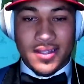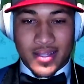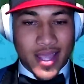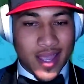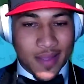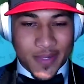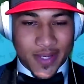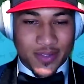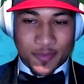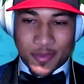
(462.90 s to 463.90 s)
Yeah, I mean,
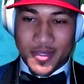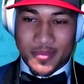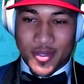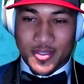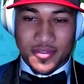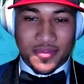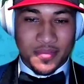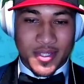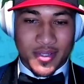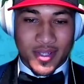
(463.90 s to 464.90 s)
it was pretty emotional for
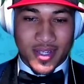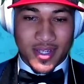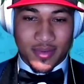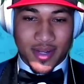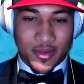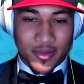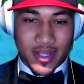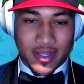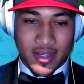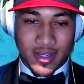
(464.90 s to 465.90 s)
me right away.